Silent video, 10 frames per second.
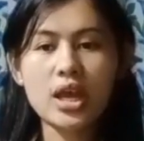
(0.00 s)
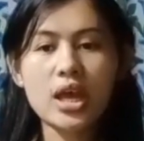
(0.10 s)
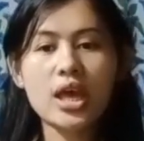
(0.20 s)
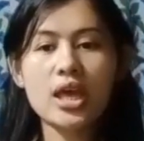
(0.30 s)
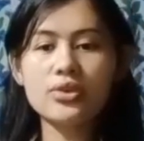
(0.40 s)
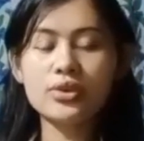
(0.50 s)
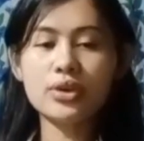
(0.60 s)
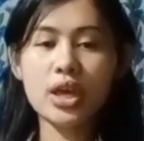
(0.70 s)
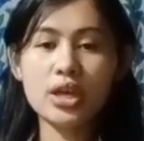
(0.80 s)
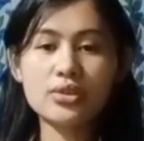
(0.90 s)

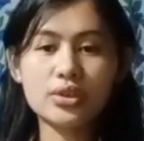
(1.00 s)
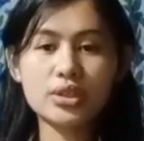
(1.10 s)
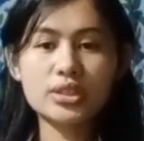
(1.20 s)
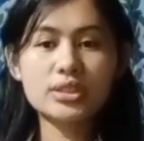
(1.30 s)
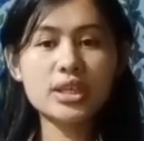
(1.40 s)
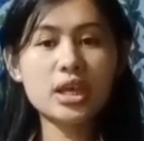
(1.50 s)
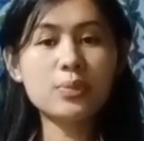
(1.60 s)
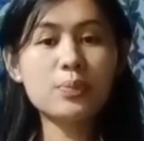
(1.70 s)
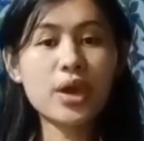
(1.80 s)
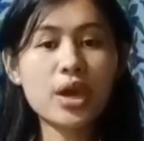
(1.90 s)
Educators and
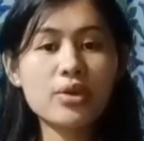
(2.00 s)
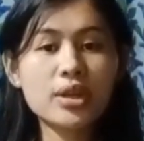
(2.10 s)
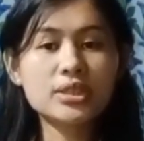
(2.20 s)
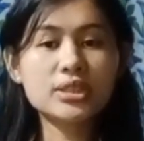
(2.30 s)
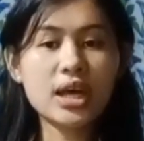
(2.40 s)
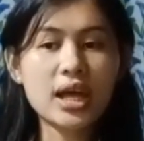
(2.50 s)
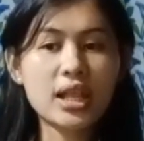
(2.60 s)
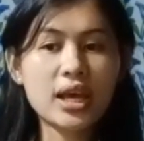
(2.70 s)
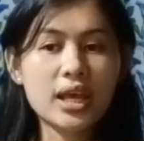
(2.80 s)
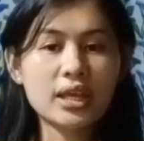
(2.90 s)
parents
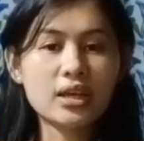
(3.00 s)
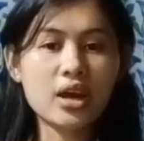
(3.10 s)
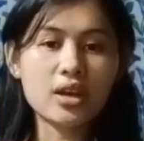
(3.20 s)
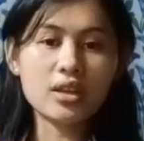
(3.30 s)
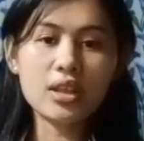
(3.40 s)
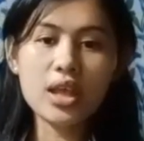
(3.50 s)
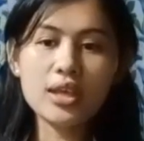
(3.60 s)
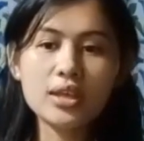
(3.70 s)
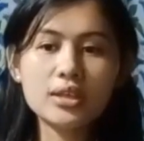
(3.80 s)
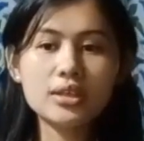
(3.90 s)
alike are
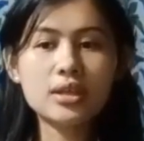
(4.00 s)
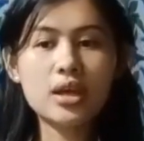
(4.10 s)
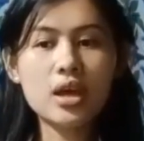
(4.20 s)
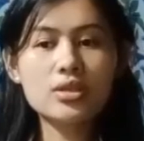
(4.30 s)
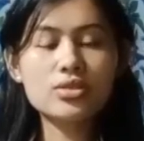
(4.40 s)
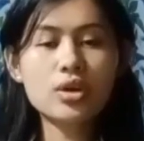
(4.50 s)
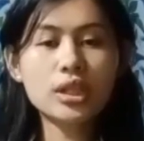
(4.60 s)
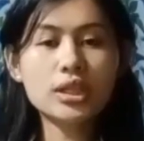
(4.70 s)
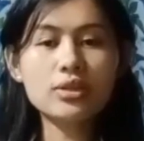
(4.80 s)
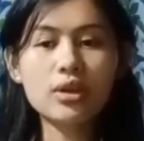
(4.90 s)
laying
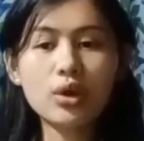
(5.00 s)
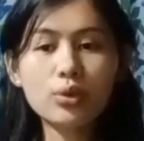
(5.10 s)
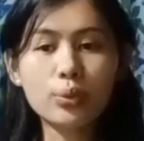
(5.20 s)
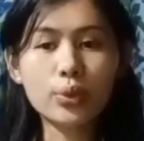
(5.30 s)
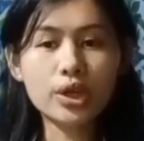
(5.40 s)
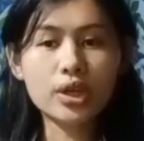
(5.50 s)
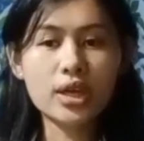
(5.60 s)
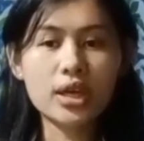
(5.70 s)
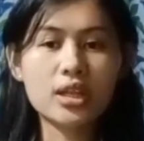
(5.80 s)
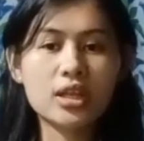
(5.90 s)
solid groundwork
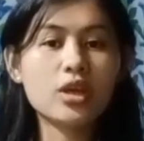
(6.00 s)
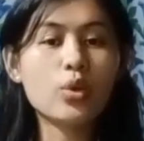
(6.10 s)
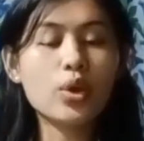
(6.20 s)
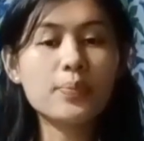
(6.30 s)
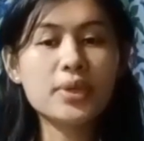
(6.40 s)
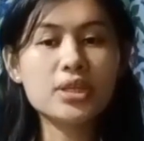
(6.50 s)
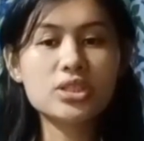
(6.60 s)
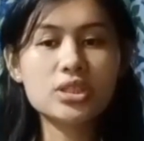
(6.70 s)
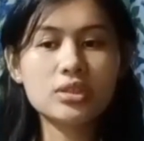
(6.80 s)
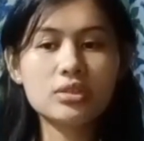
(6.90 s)
and equipping
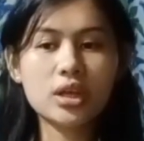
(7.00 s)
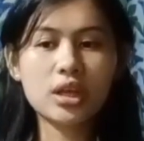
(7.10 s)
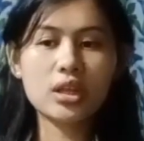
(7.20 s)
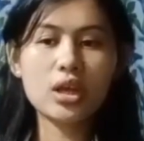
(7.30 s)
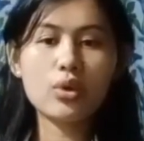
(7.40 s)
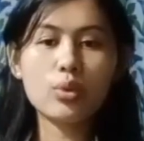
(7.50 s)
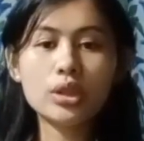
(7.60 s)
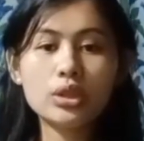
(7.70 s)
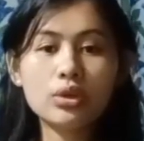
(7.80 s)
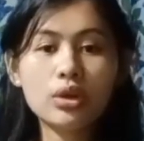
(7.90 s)
children with
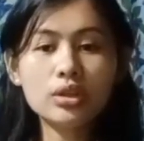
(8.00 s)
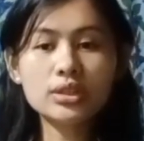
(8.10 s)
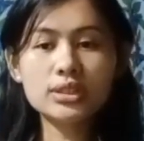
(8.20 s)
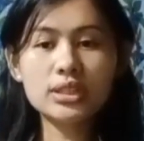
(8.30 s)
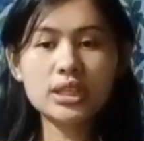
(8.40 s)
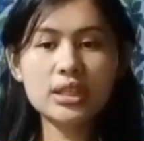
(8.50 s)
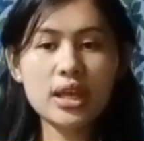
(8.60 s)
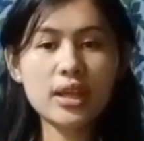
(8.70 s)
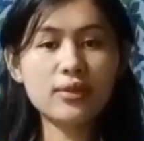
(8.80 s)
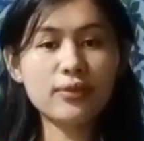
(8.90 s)
tools
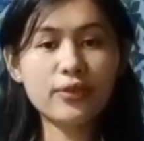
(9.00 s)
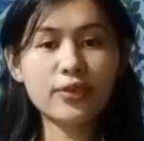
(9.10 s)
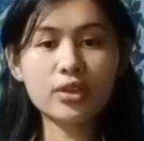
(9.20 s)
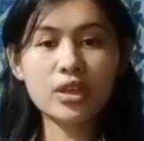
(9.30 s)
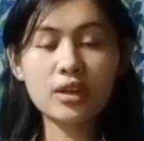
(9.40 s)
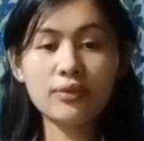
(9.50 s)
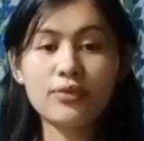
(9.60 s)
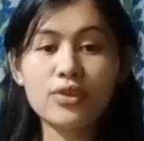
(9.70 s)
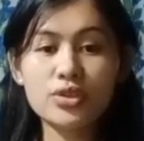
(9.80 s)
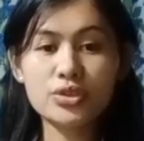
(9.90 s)
needed for their
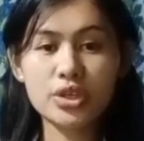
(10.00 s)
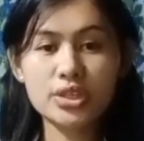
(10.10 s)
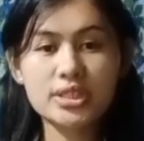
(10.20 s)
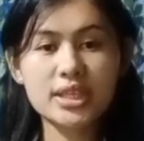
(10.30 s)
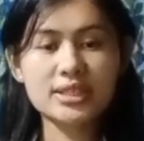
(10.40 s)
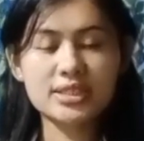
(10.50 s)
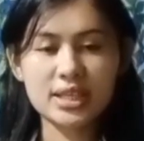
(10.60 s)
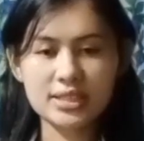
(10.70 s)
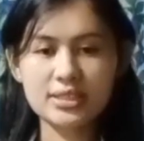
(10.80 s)
future success.